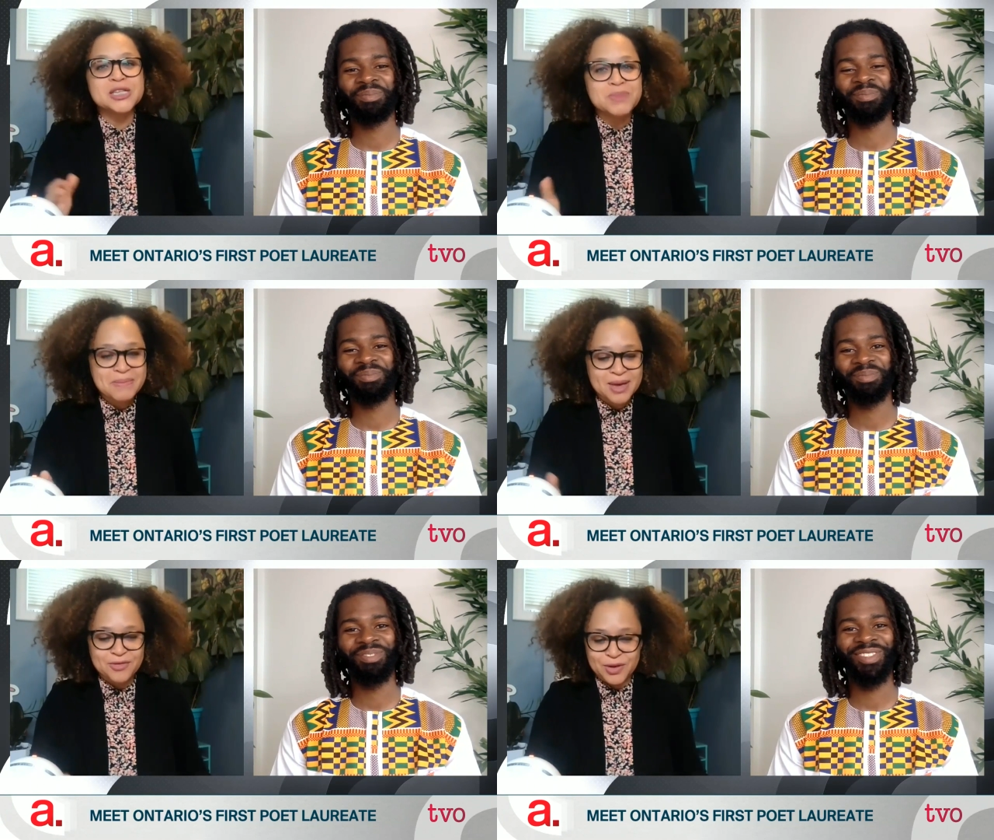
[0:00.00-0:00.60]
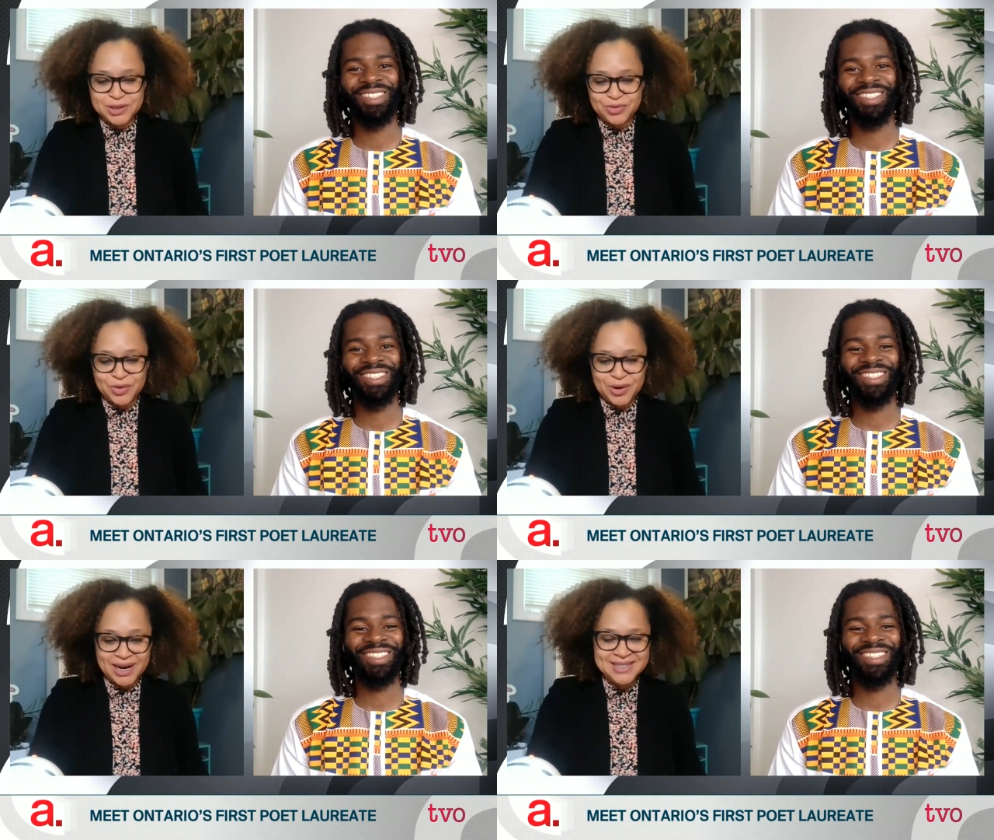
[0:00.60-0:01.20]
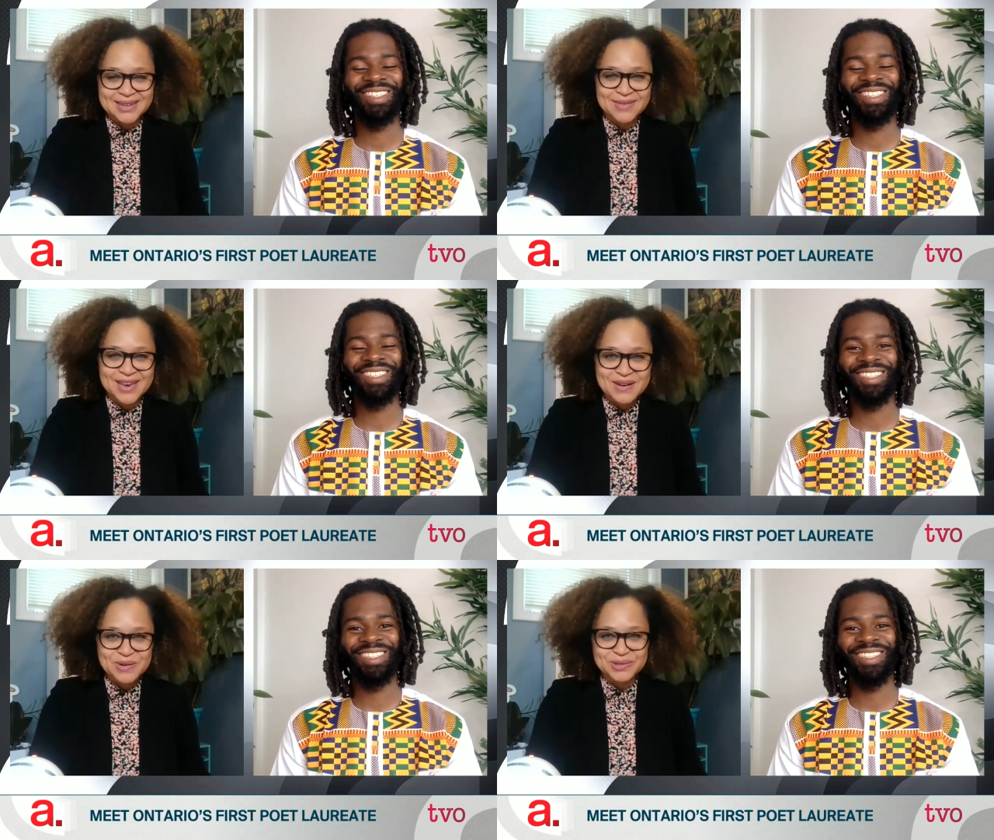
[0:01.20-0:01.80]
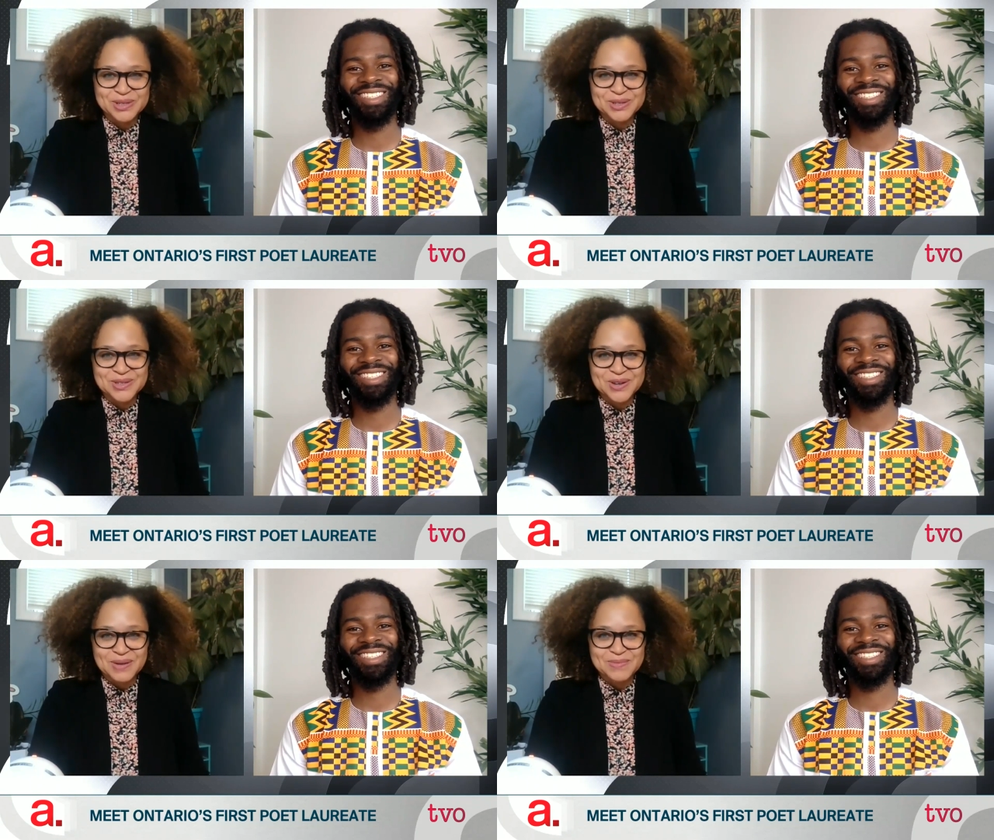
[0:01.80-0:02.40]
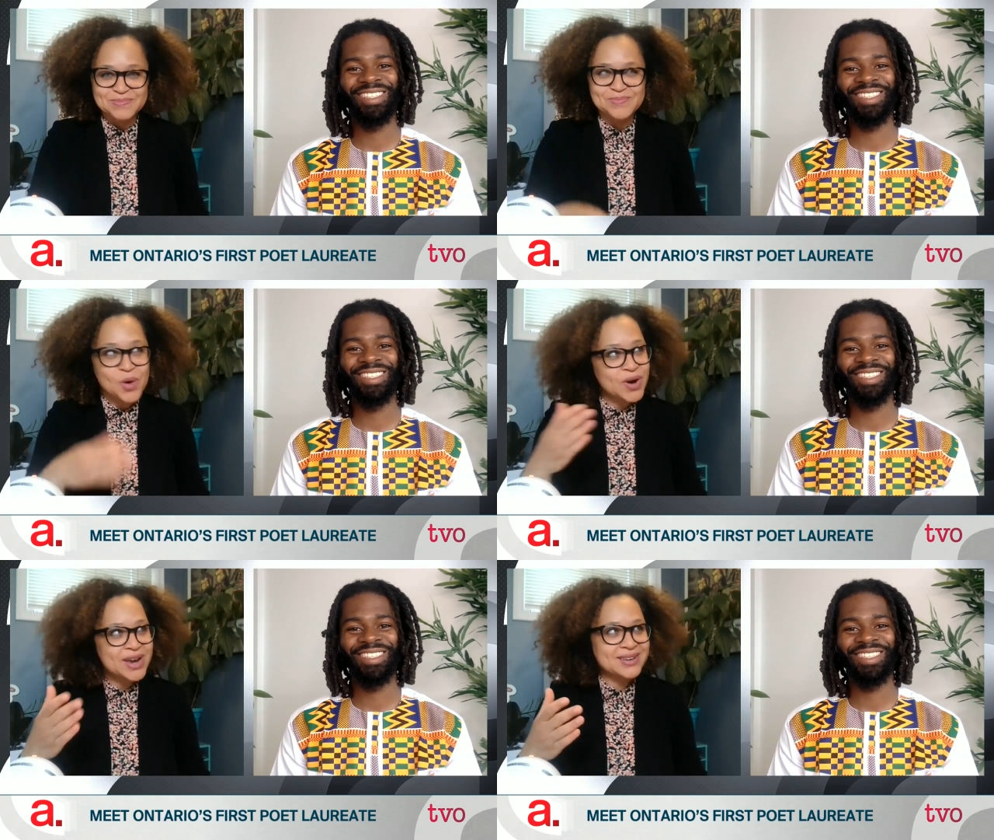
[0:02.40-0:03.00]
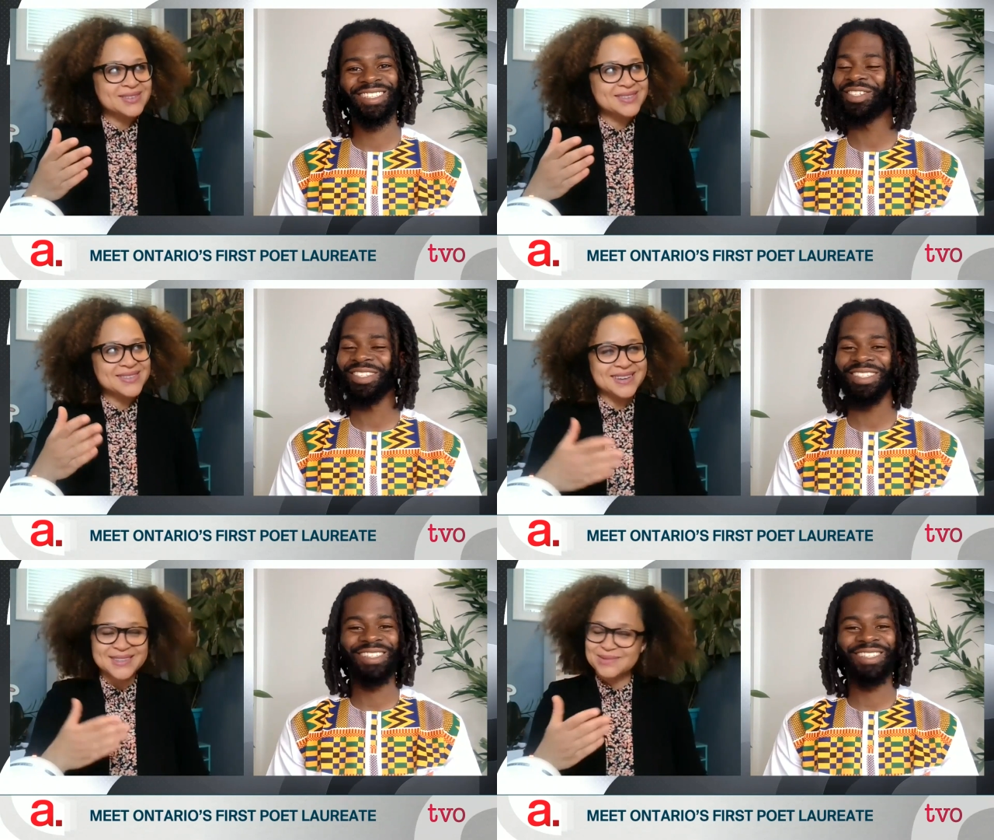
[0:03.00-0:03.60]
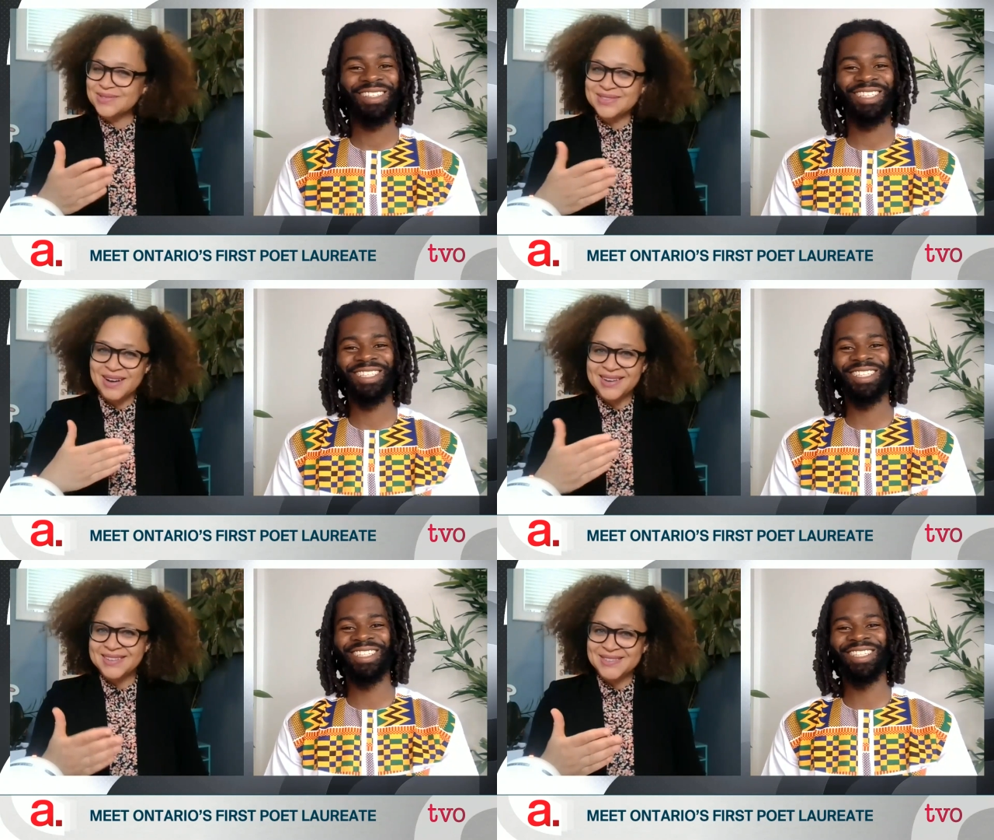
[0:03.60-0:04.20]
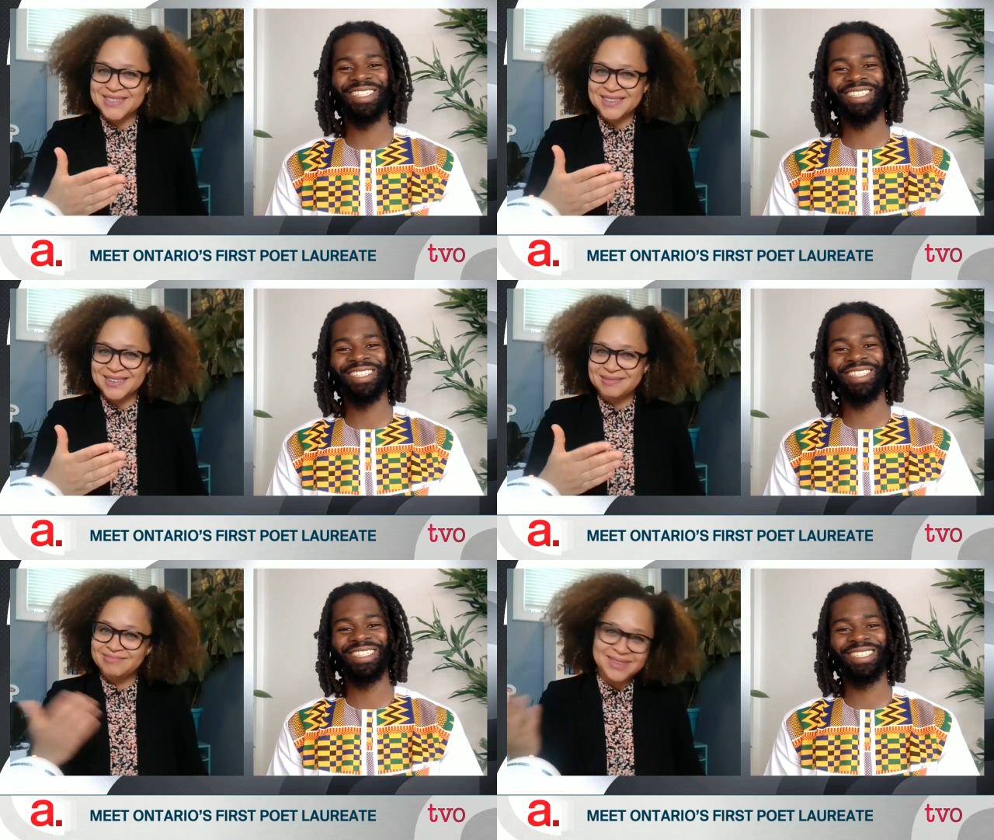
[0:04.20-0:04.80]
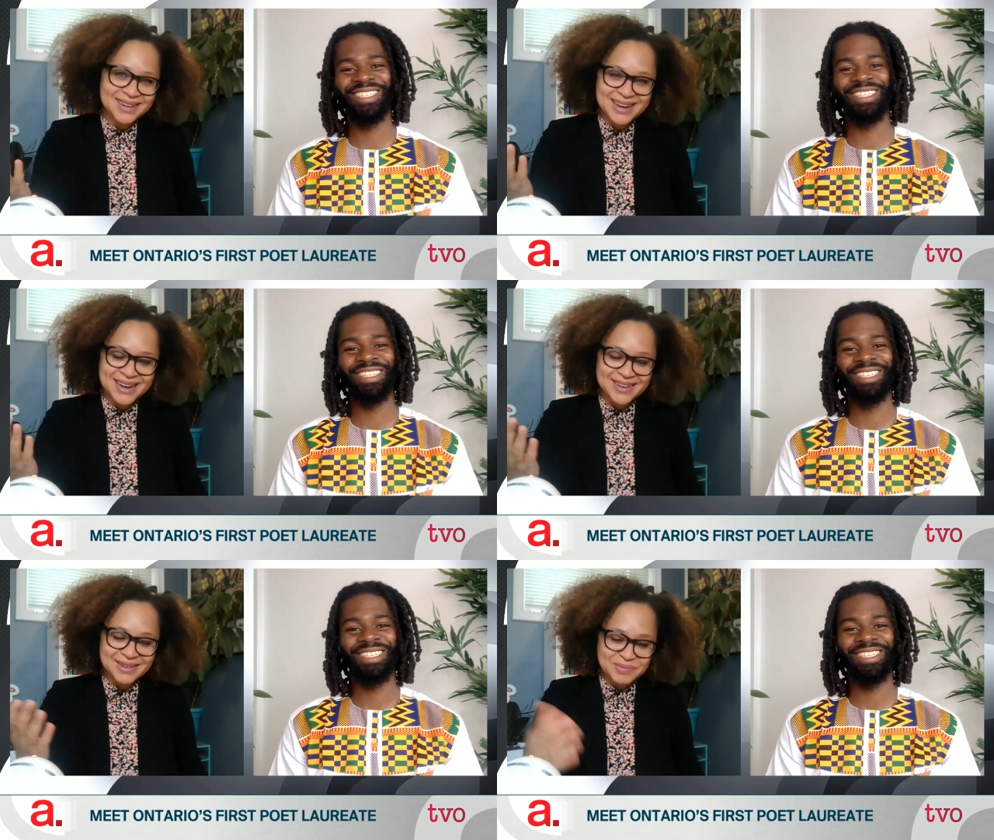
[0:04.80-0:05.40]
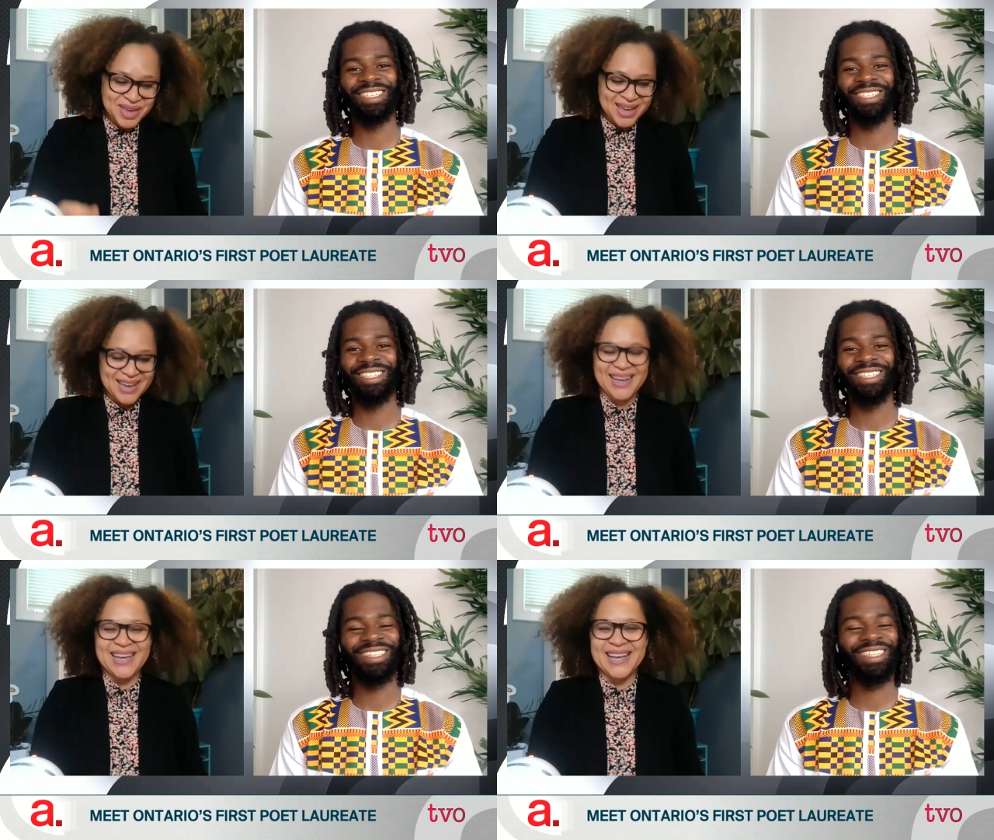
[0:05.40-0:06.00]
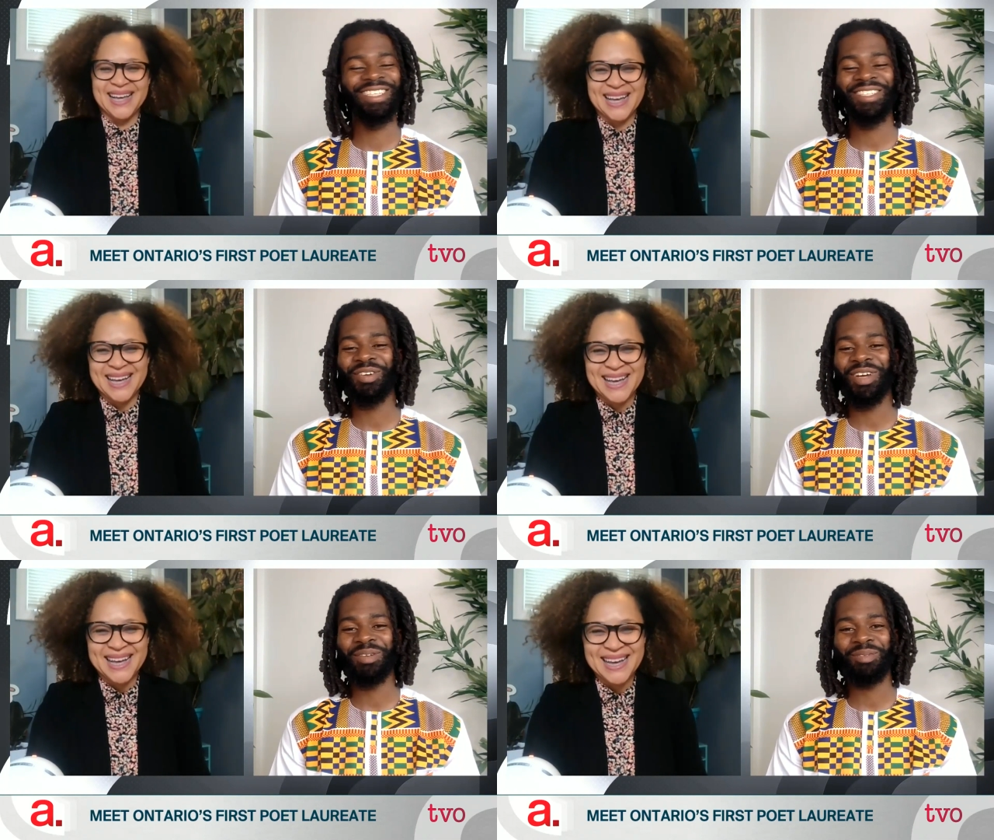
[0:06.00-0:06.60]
Speaker 1: this might be a first for uh, TVO. Two Scarboroughians into talking to each other. I don't know. it's incredible.